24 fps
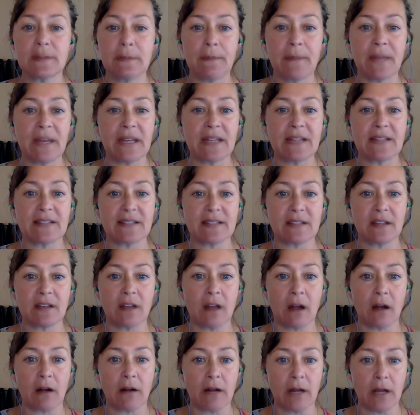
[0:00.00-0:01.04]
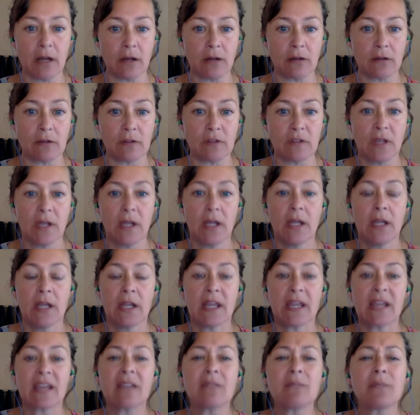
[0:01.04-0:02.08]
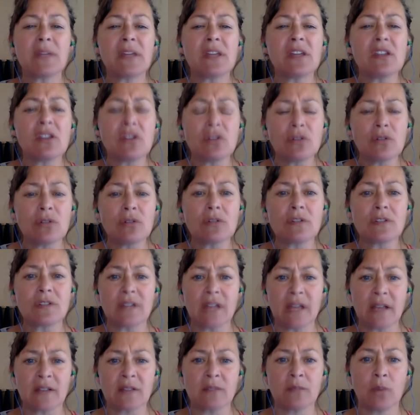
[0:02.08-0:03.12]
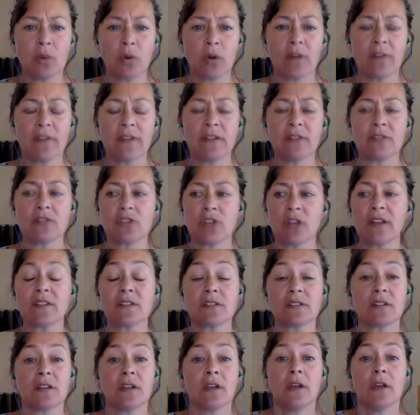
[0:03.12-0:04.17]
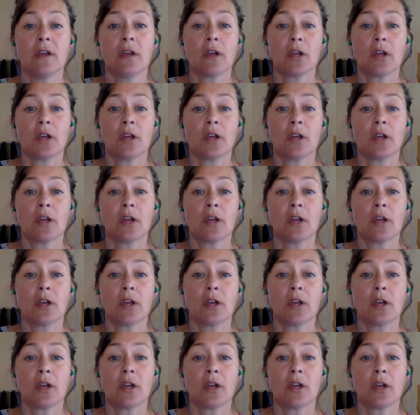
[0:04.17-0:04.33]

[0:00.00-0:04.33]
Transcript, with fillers: into many scenarios it can be used as more than just